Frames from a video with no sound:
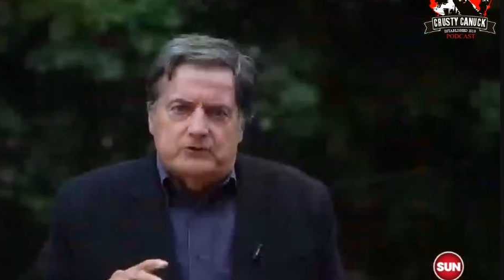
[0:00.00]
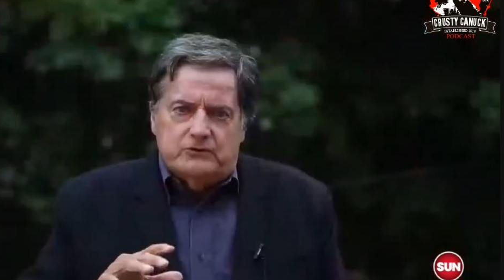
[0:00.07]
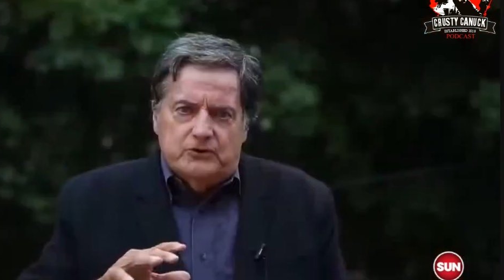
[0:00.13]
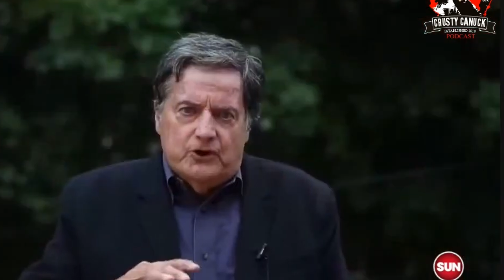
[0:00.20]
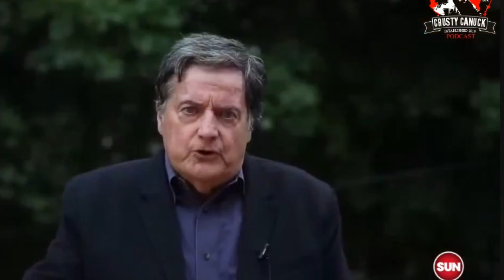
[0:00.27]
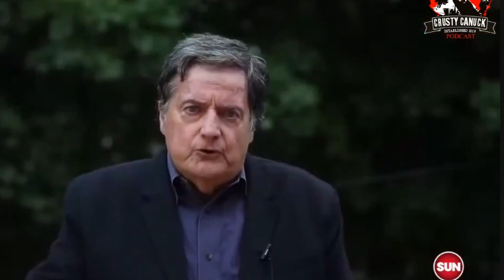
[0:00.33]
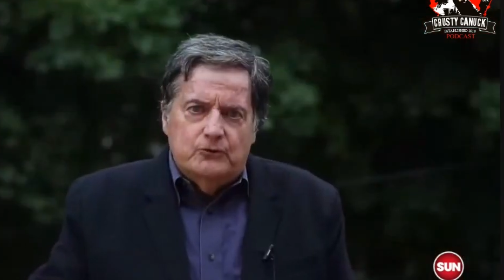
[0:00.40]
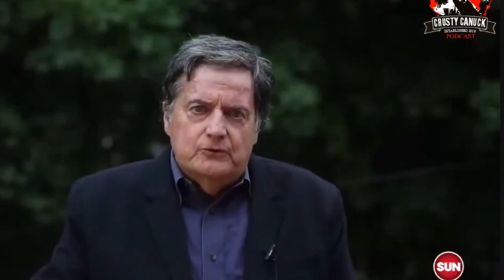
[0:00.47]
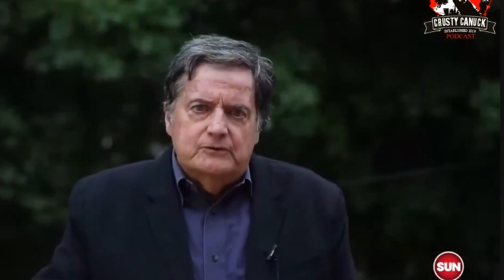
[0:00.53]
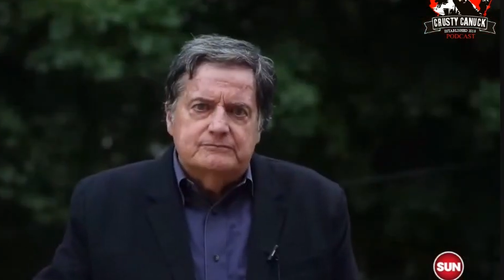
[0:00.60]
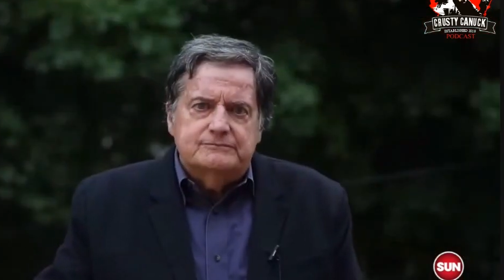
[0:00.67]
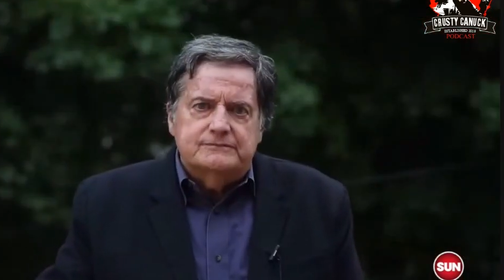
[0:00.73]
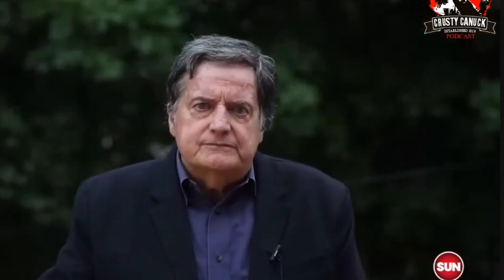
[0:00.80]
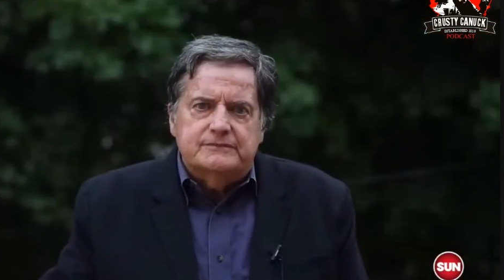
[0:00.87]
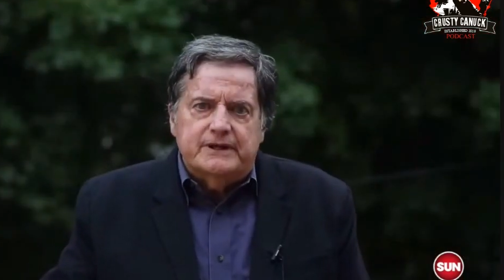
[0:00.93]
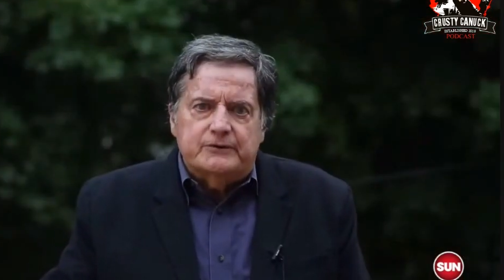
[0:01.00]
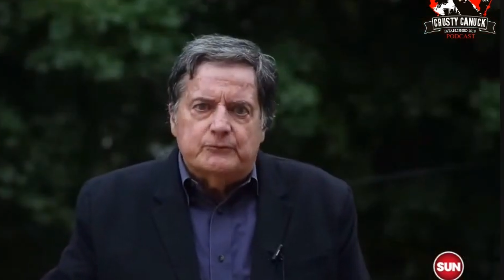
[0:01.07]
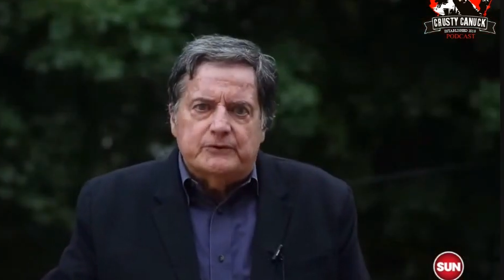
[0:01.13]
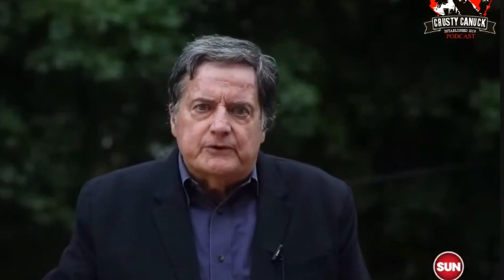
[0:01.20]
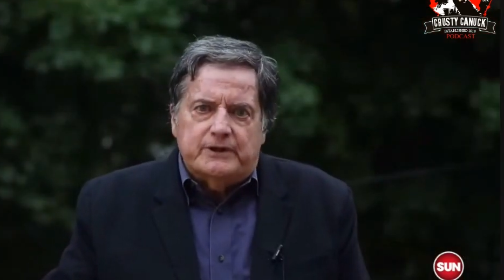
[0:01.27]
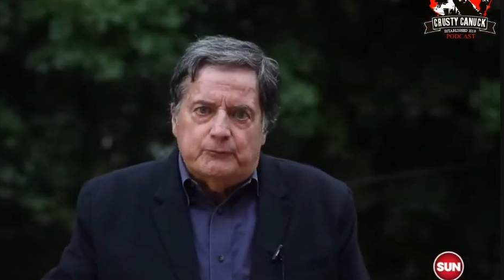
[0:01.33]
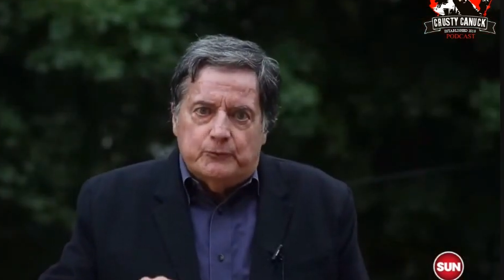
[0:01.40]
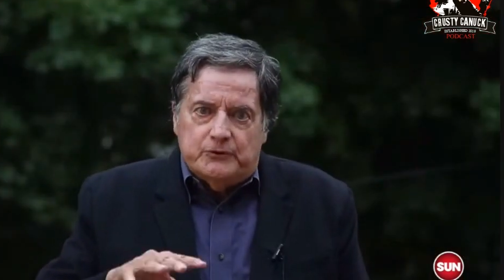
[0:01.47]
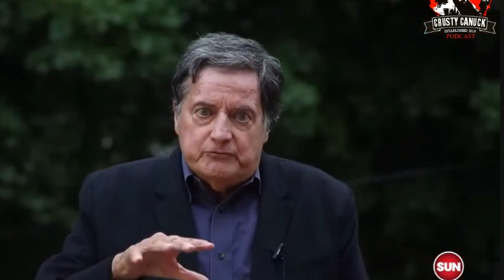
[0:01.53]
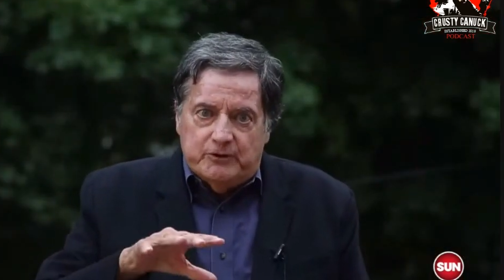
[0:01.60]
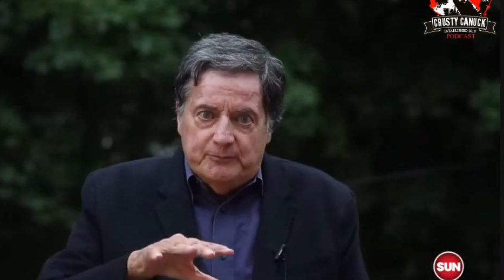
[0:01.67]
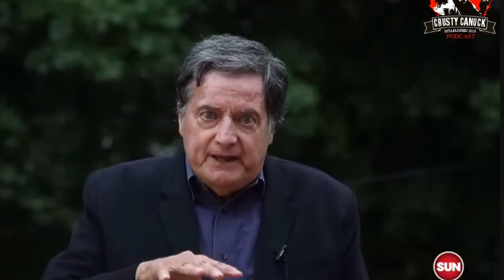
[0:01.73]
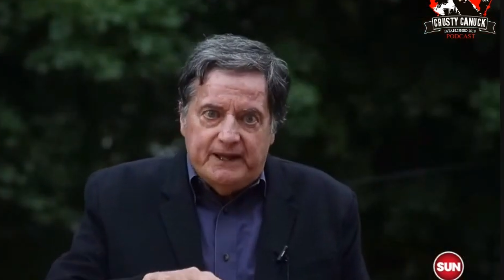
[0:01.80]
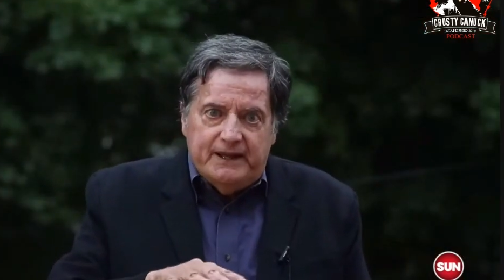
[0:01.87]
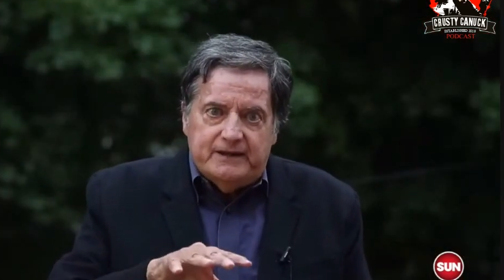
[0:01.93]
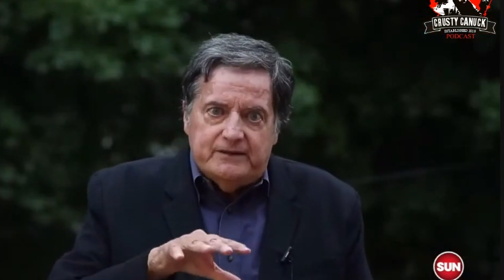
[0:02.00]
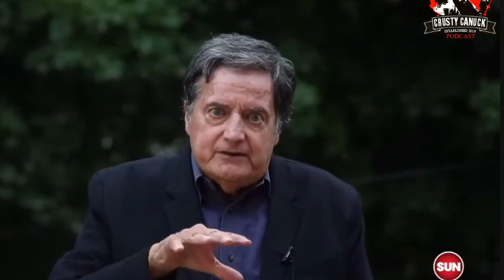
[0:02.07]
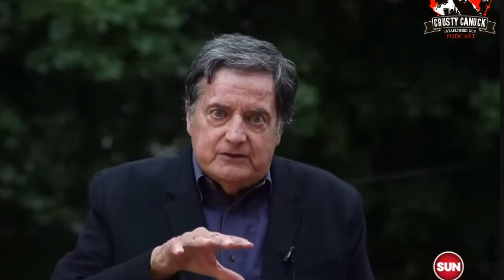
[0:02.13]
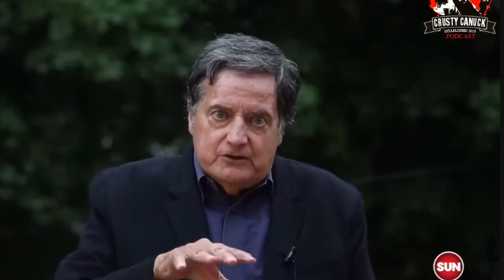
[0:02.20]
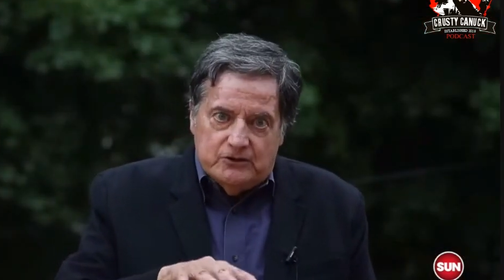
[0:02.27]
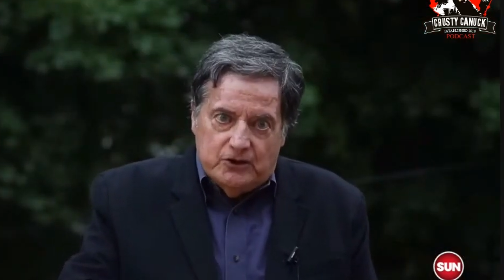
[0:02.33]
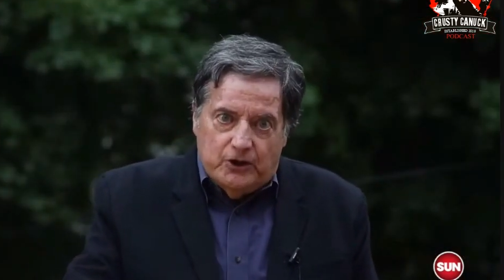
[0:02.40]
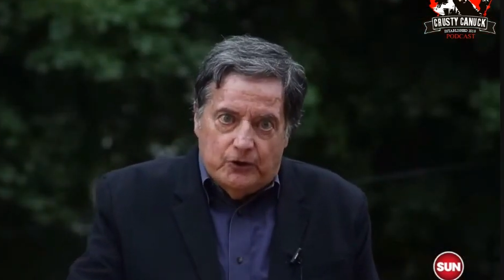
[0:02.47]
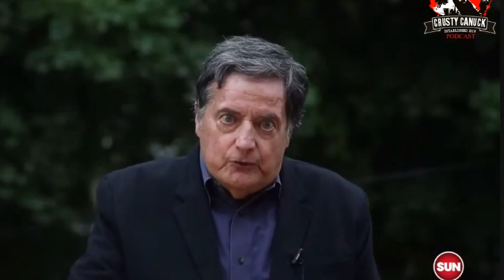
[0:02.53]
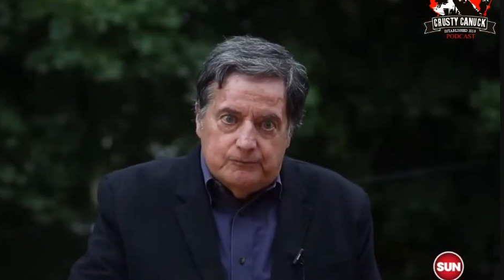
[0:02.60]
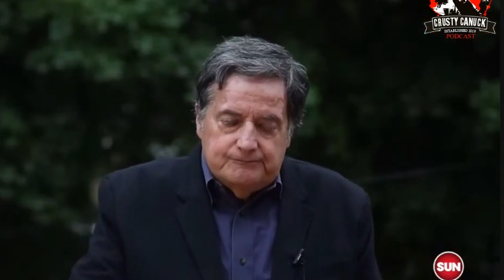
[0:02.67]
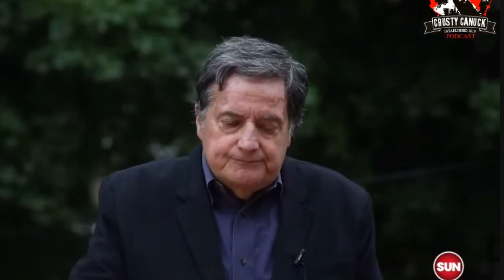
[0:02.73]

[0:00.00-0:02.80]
low and w- would remain low.